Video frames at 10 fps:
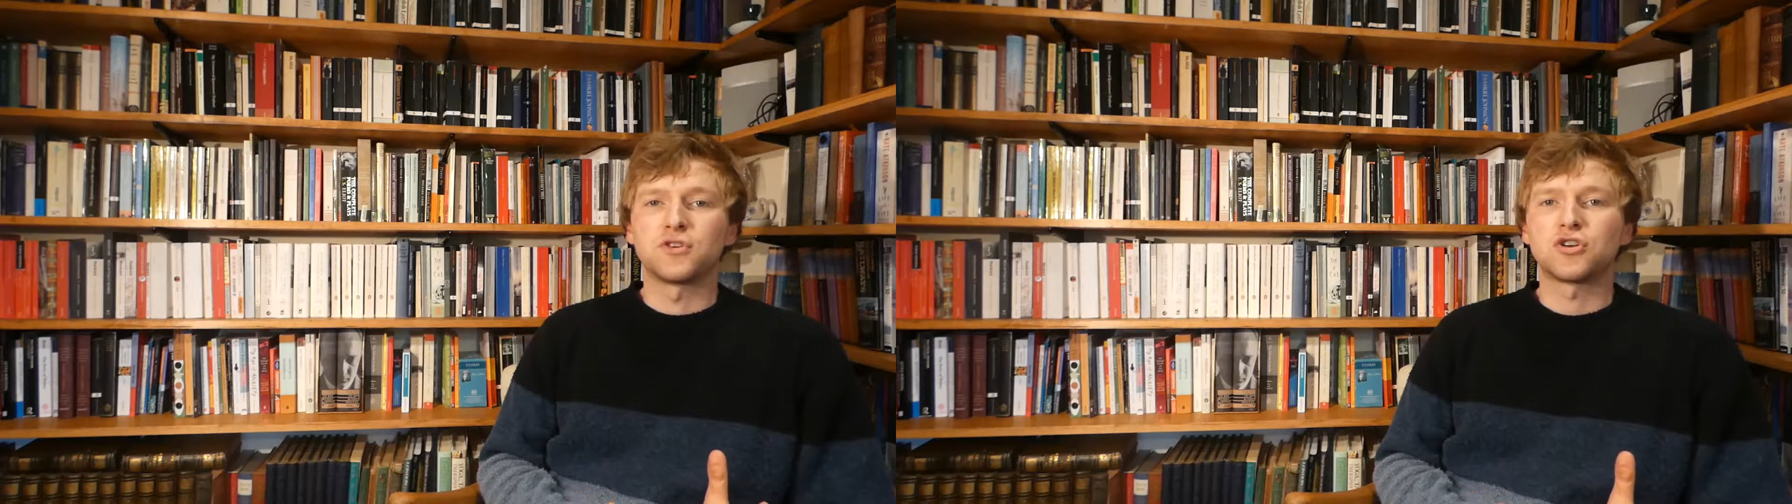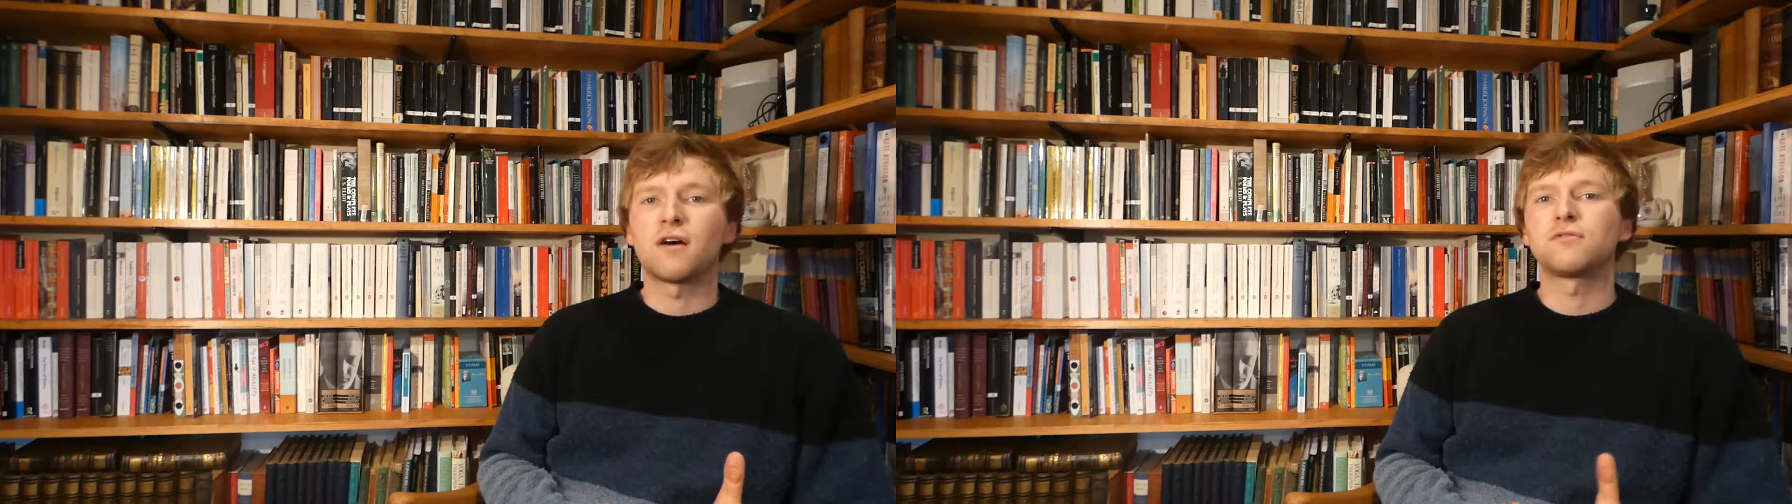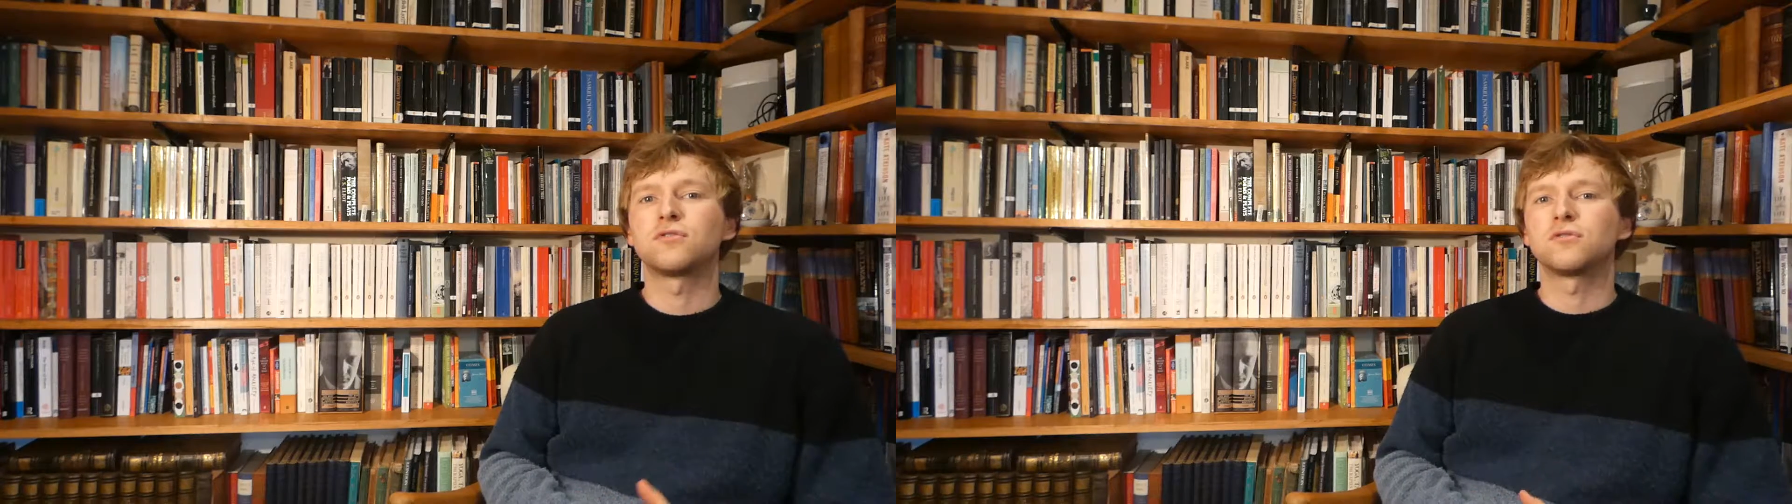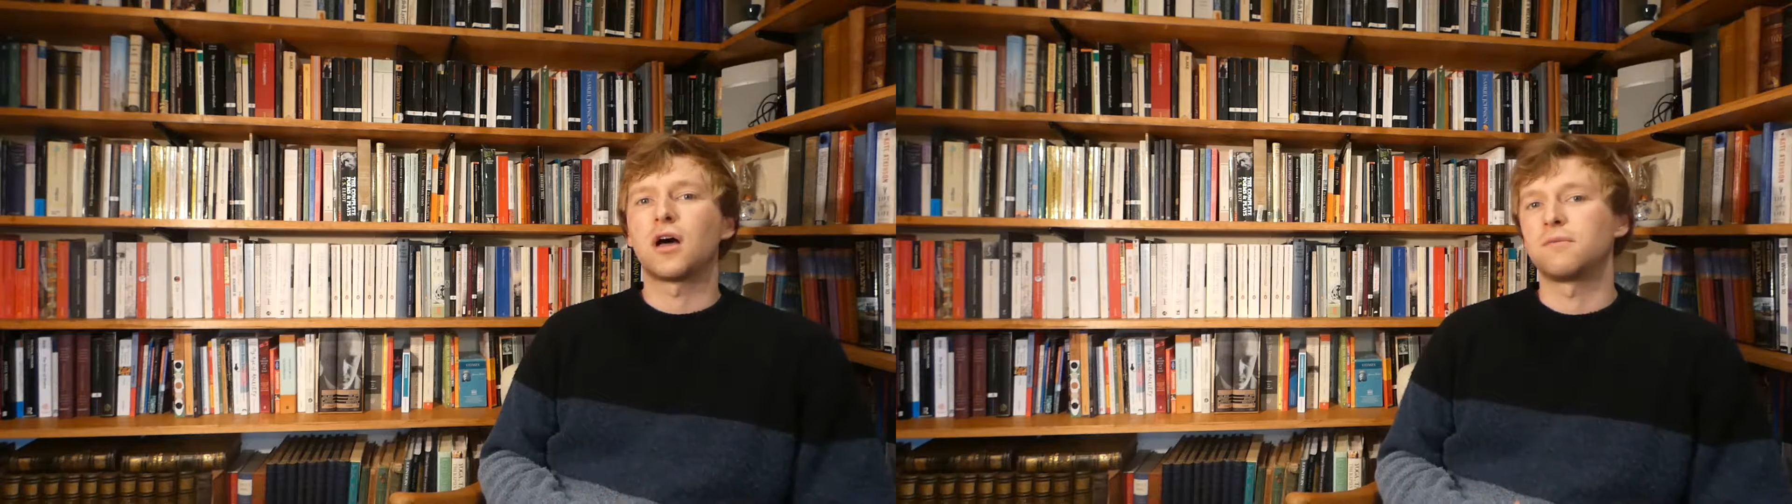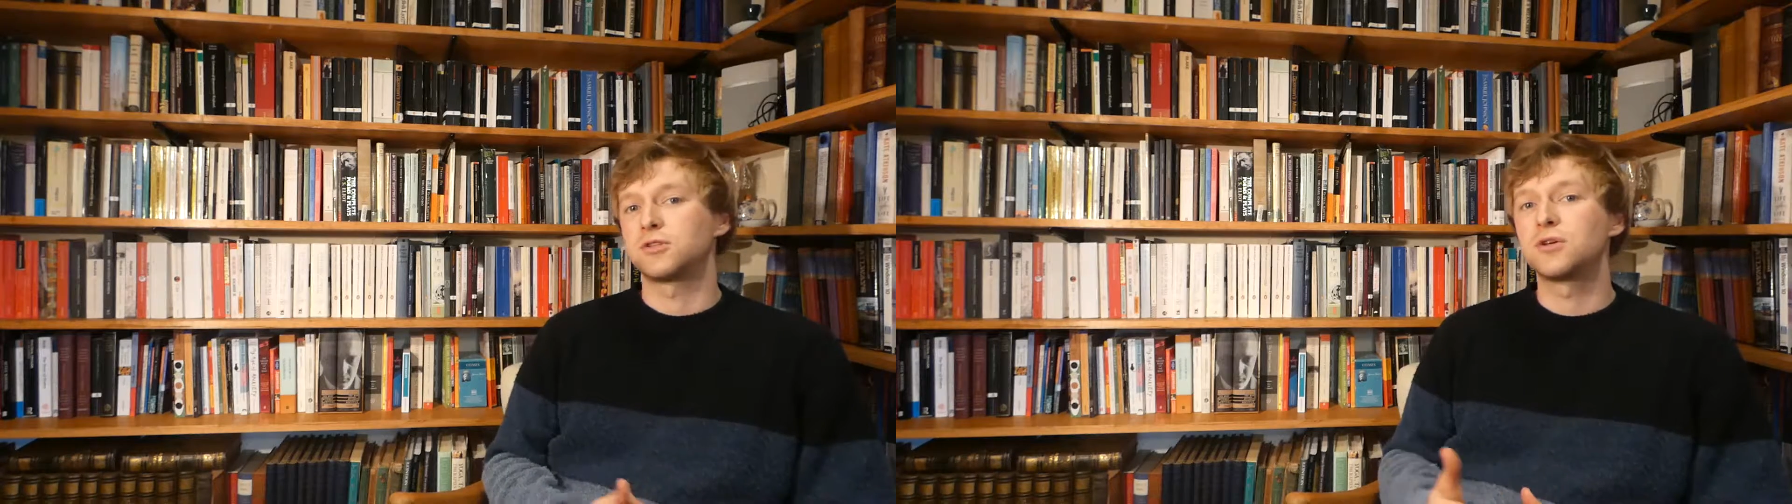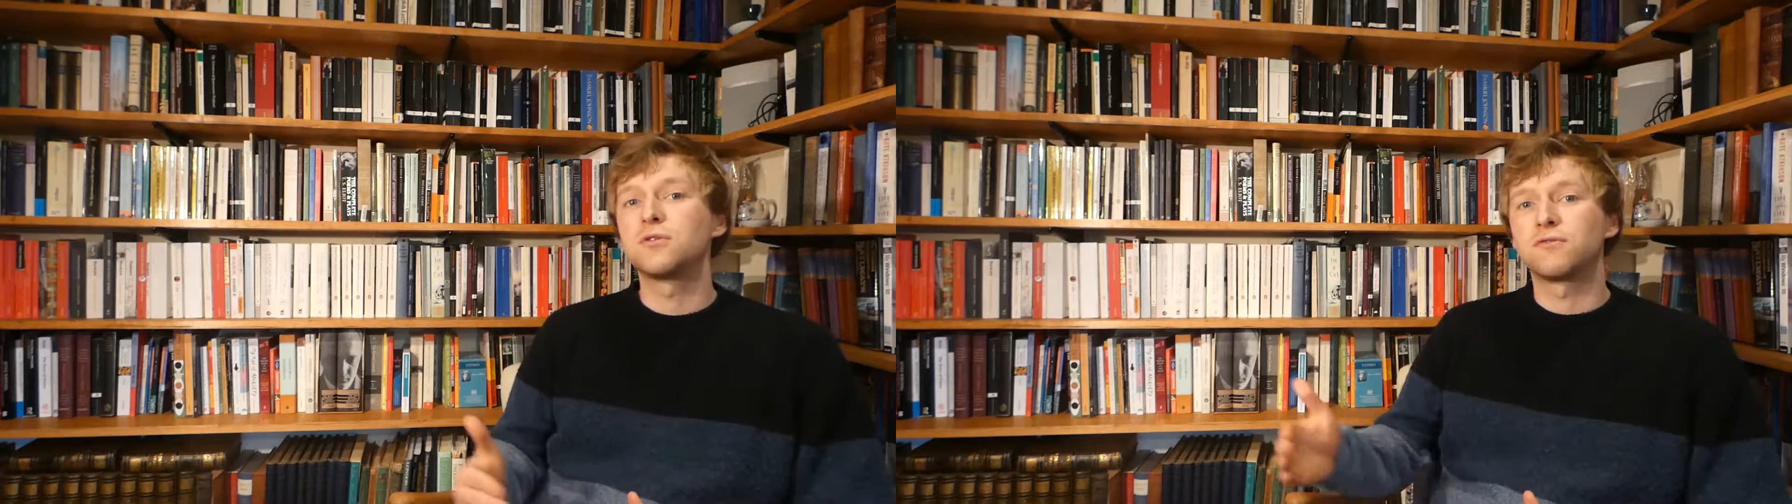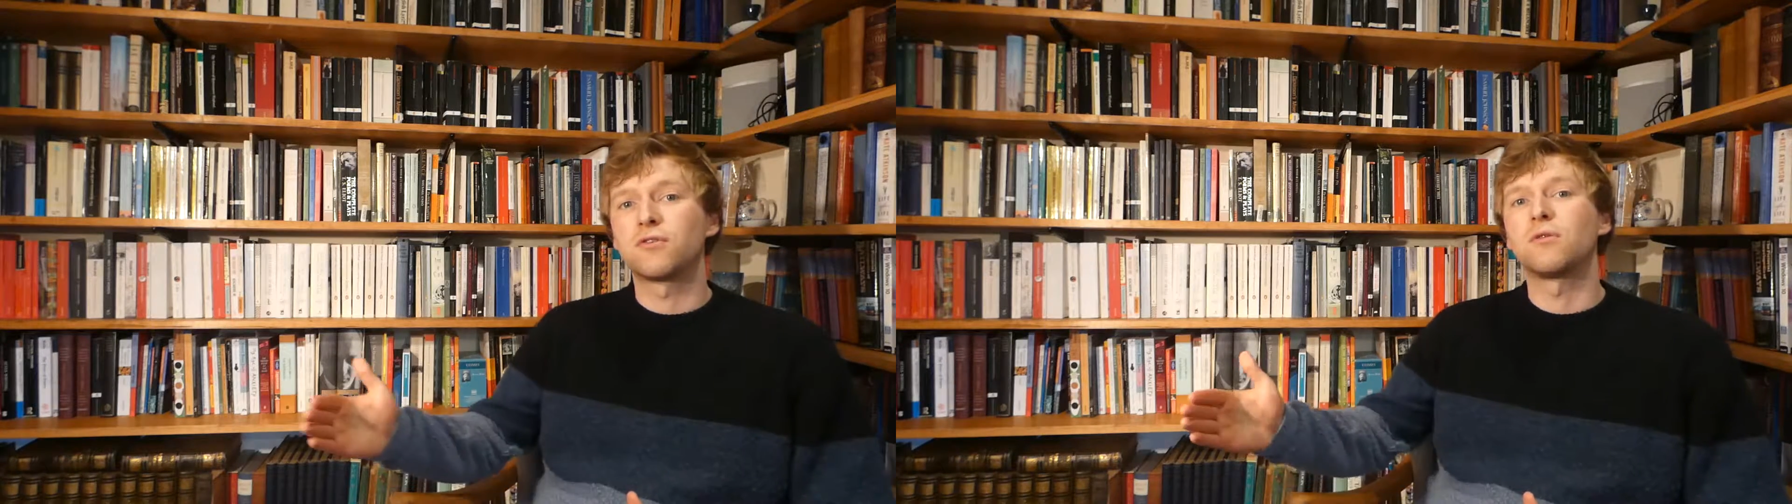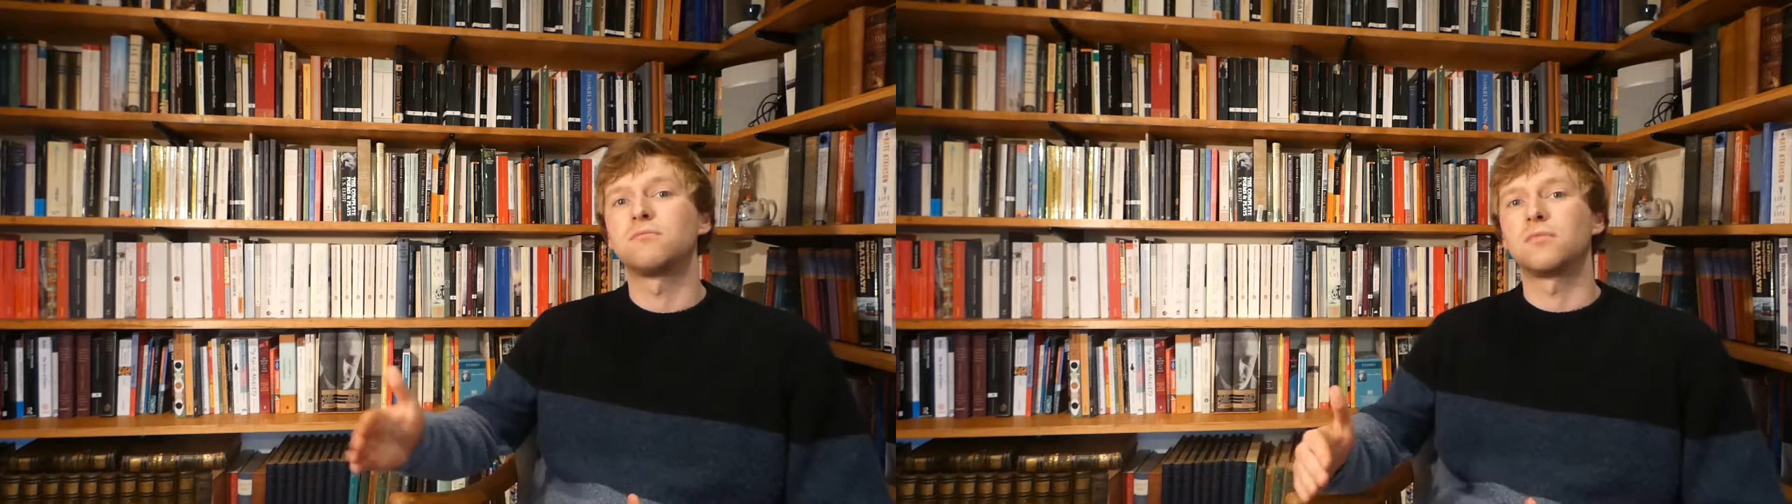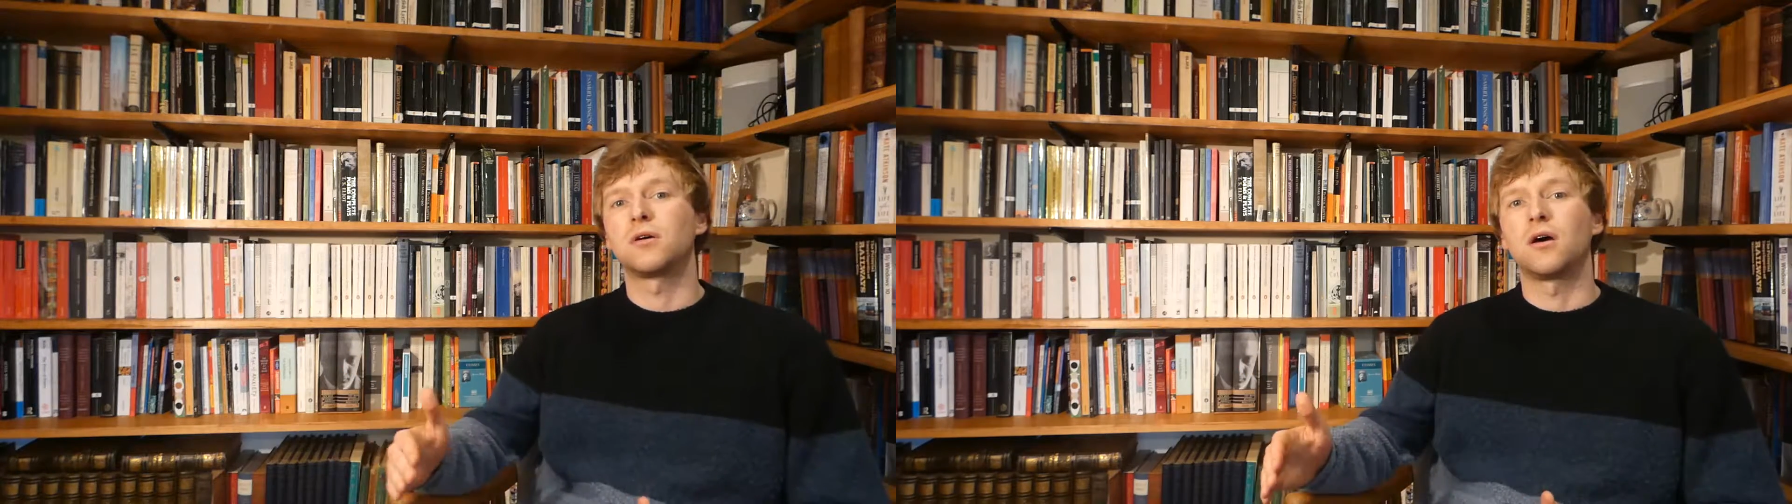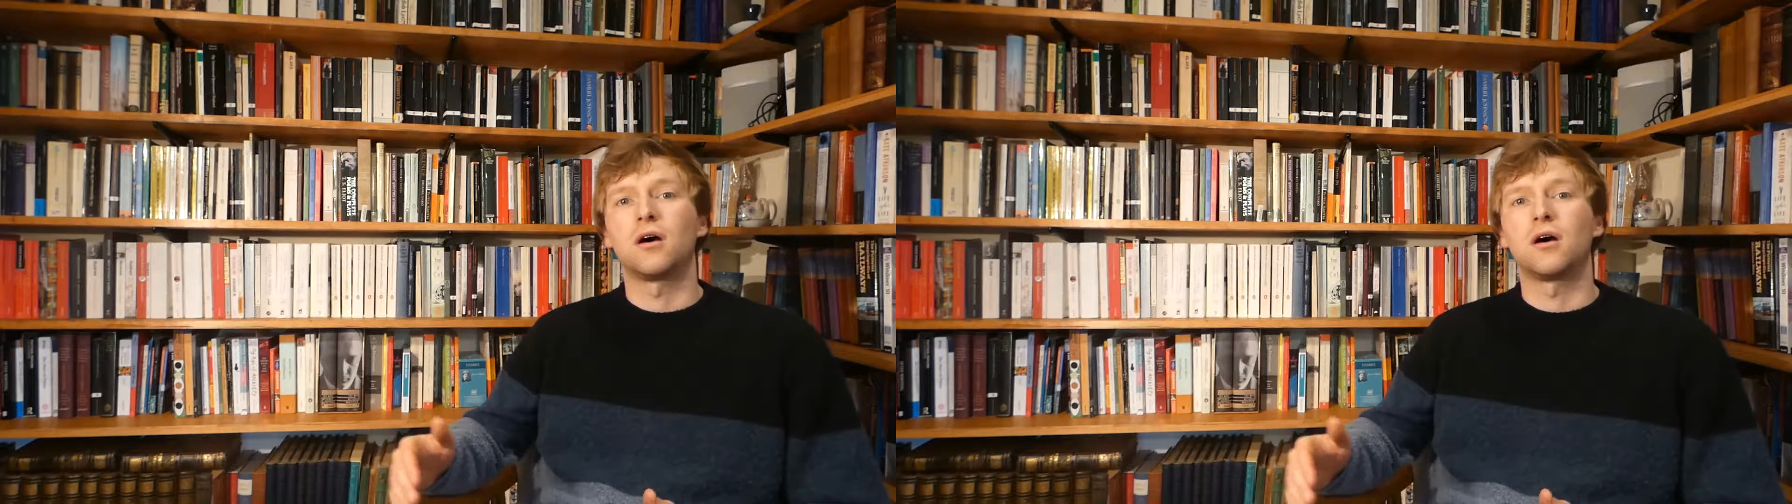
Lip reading: travel to and from